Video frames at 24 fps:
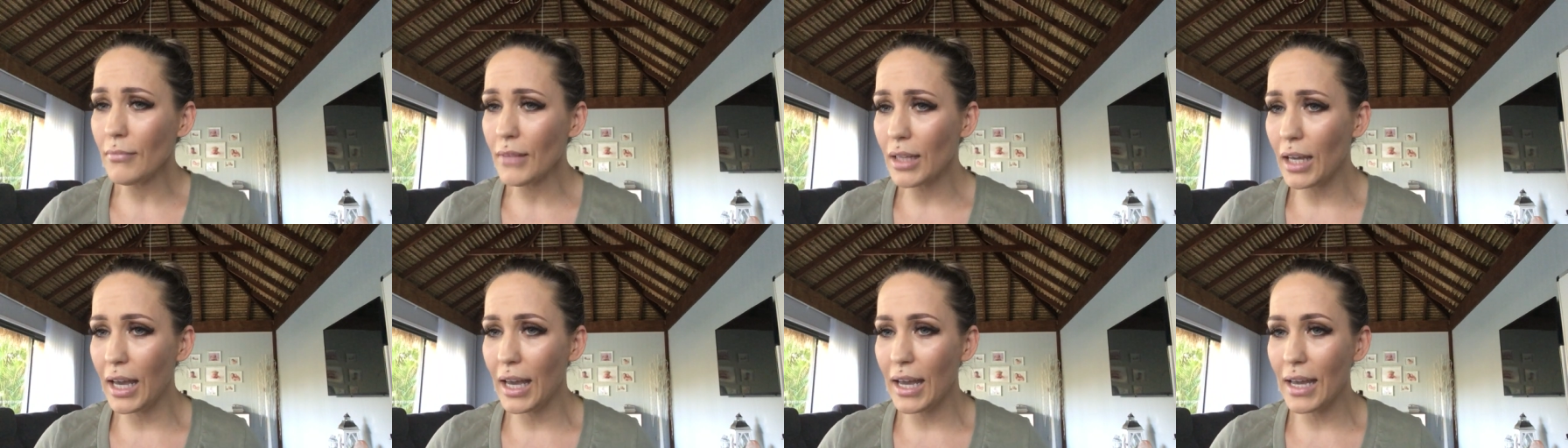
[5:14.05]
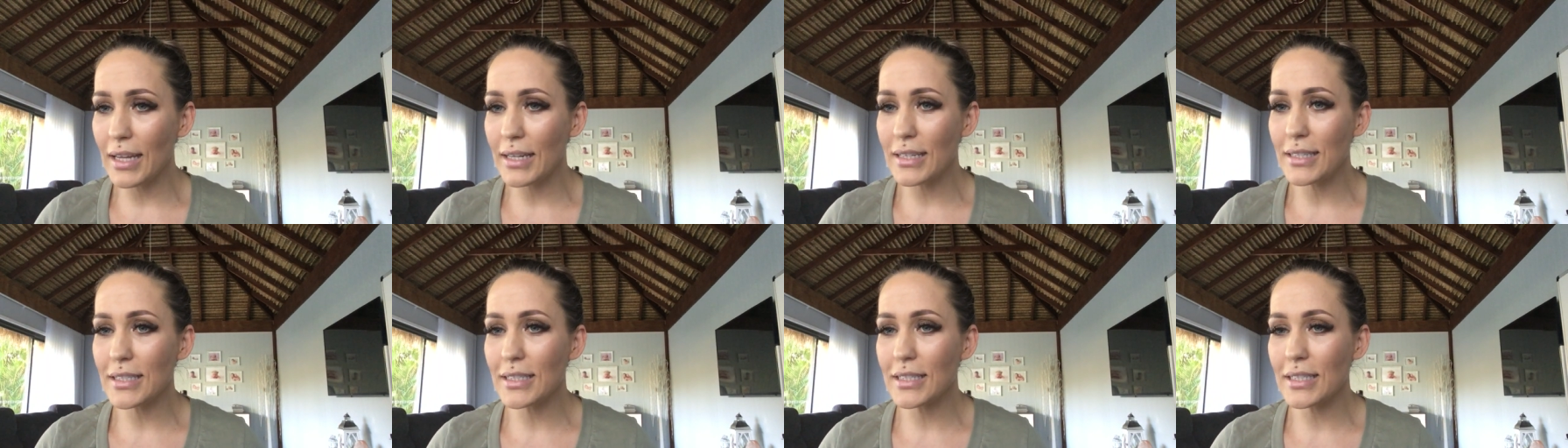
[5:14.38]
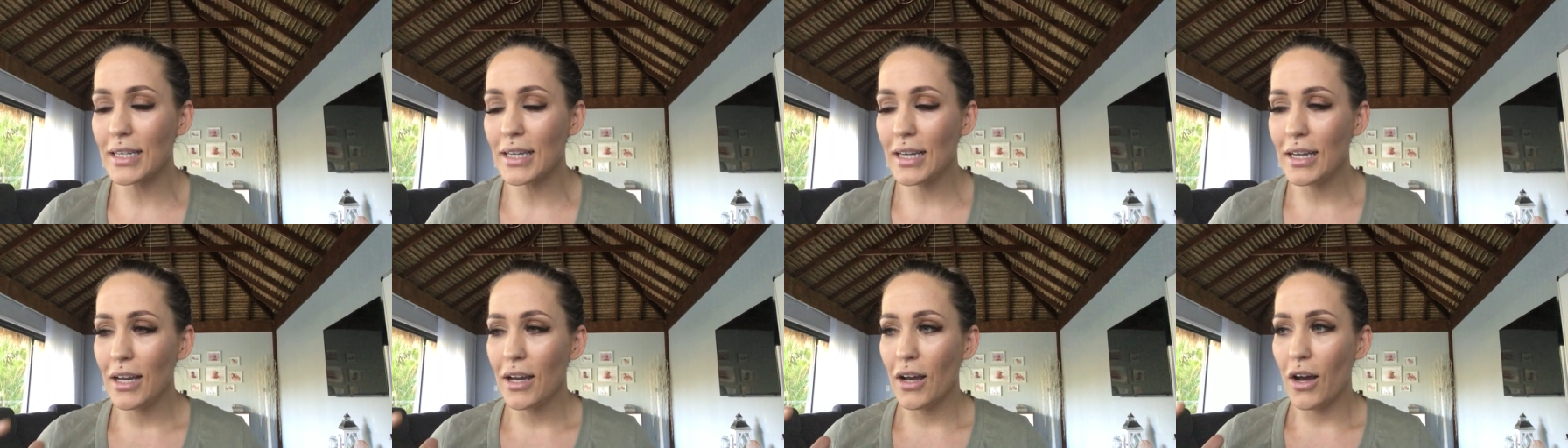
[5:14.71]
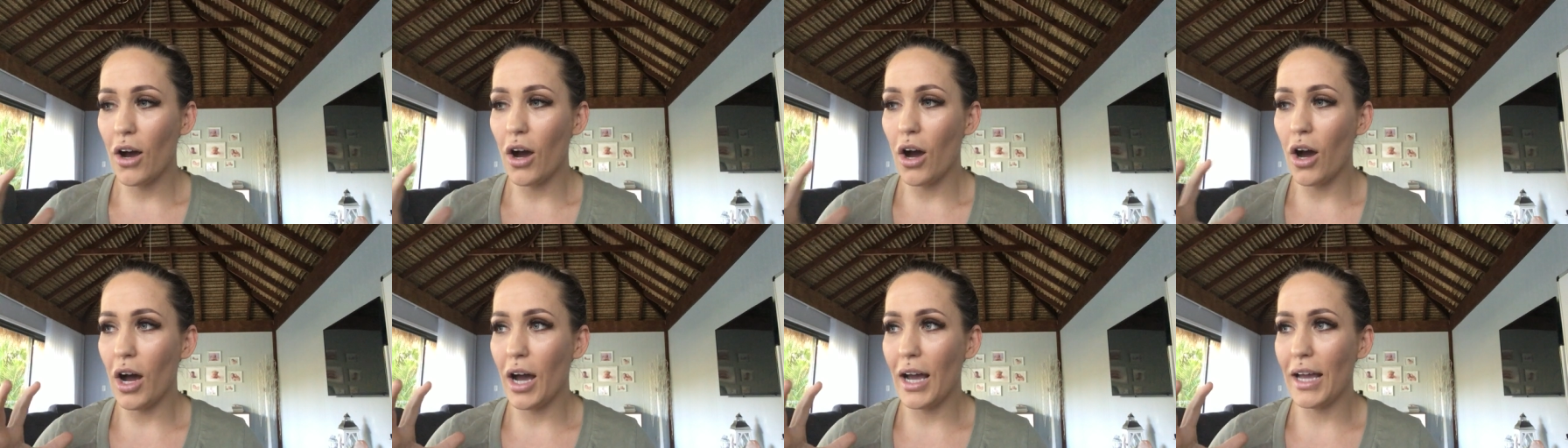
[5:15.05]
and
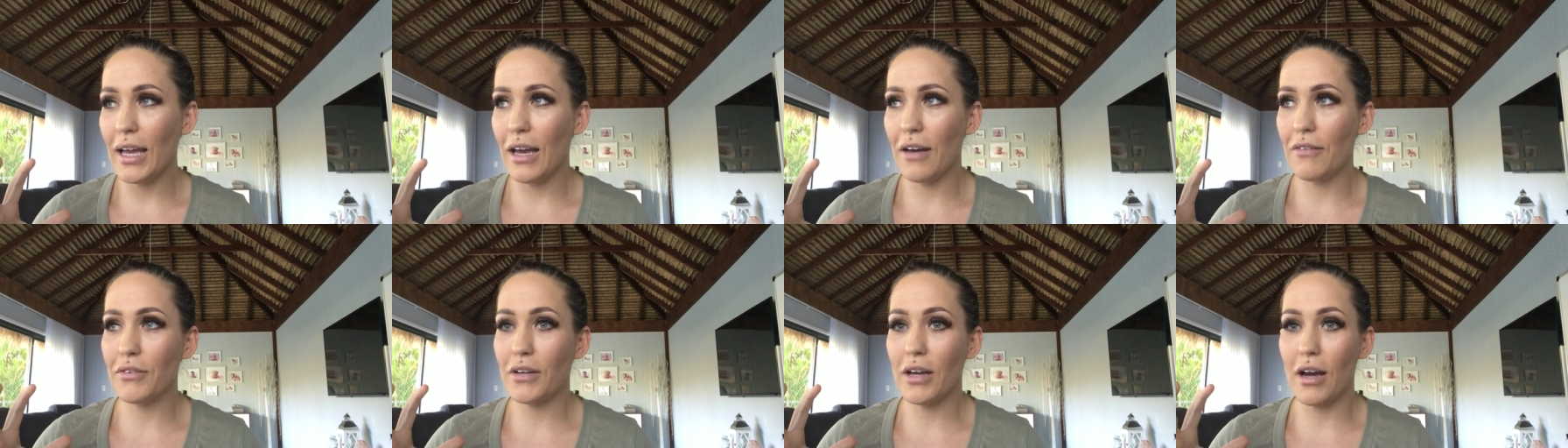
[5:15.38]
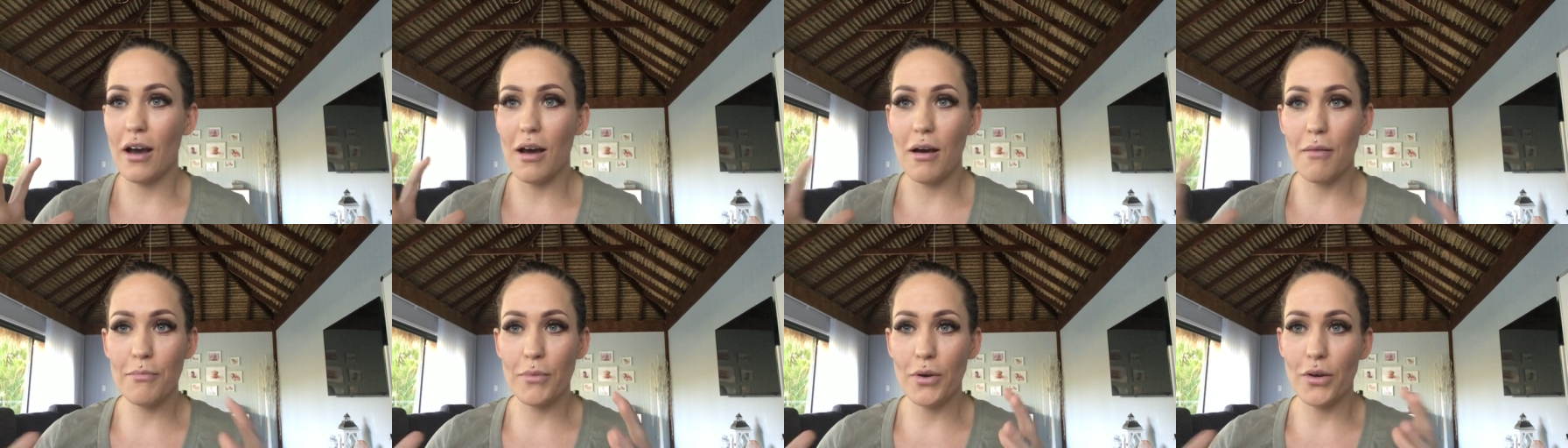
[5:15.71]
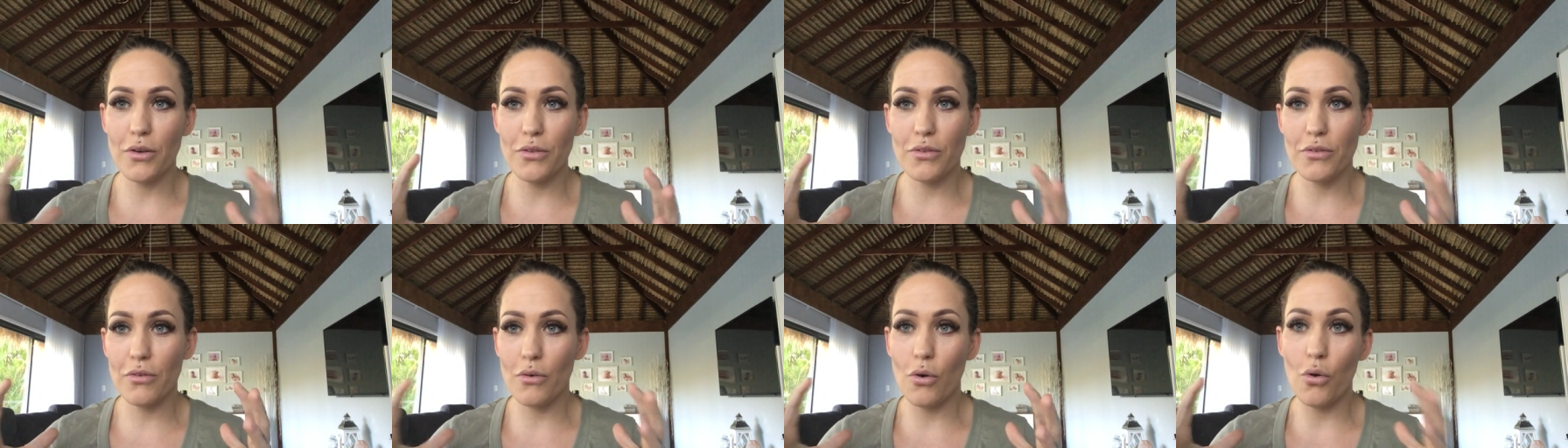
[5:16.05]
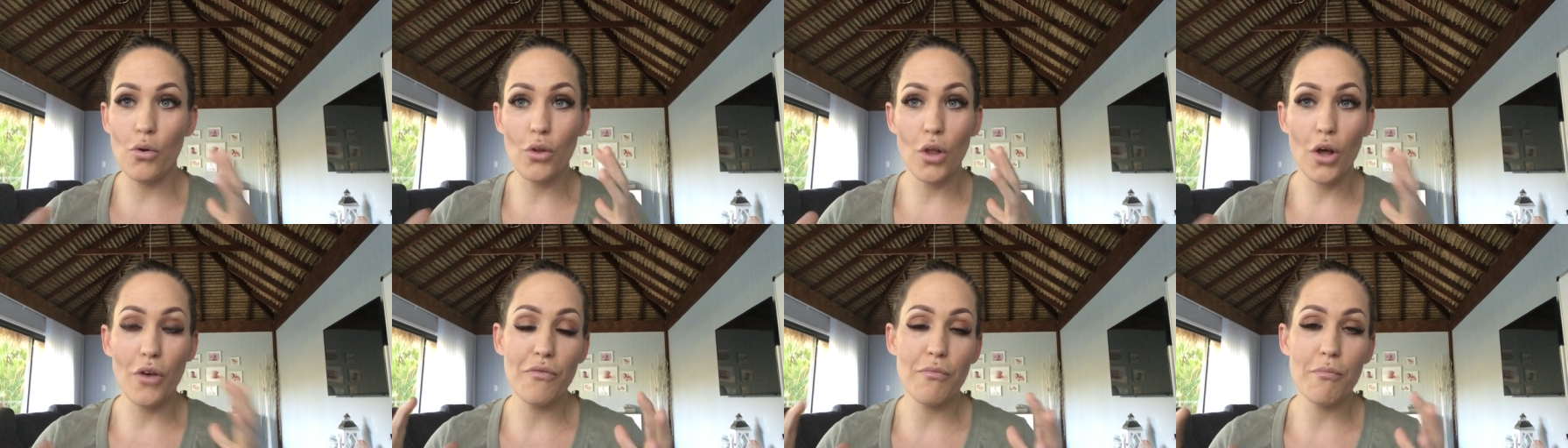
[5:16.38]
I have Calmbirth
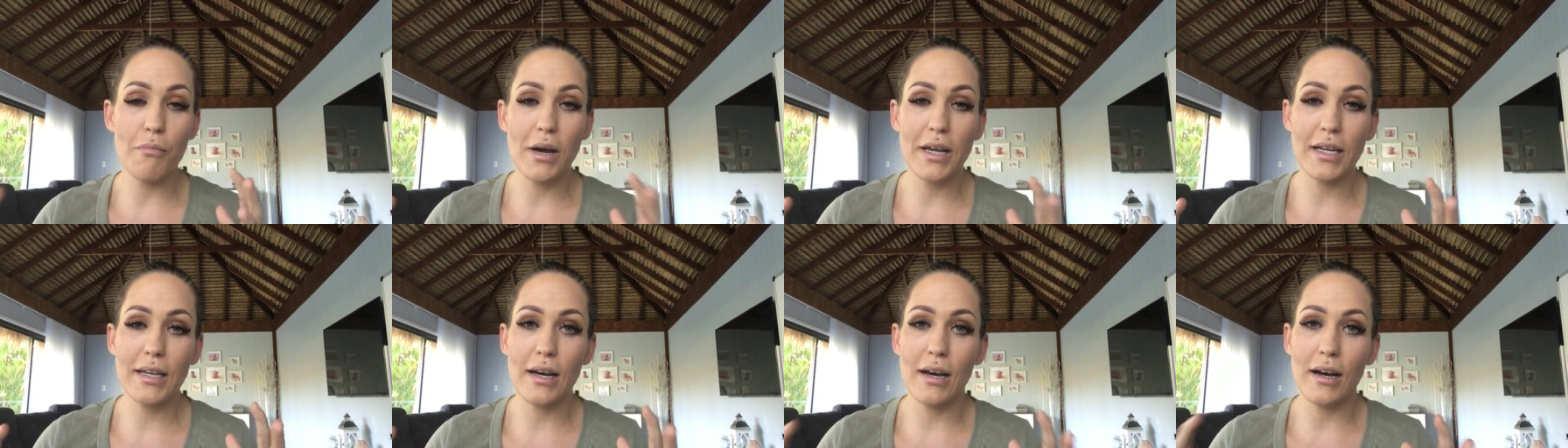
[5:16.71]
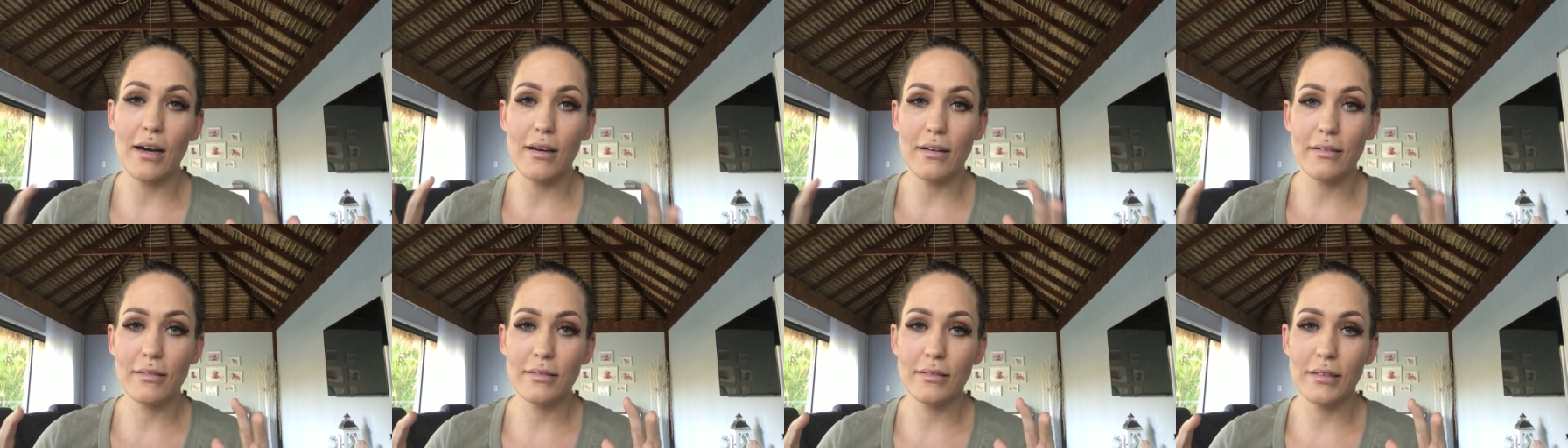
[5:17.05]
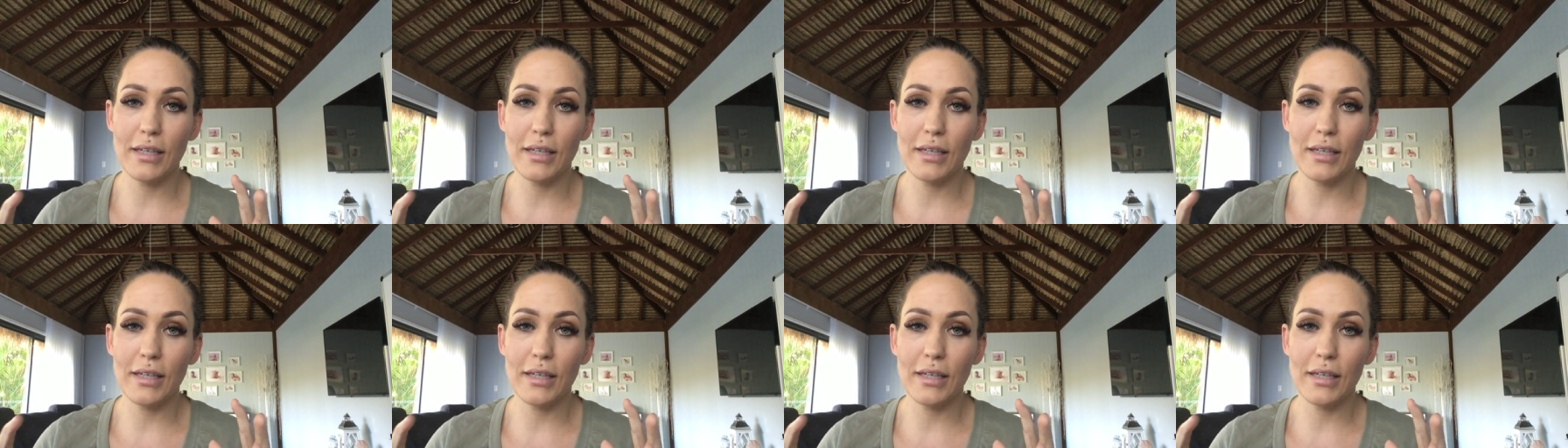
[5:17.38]
all over my car,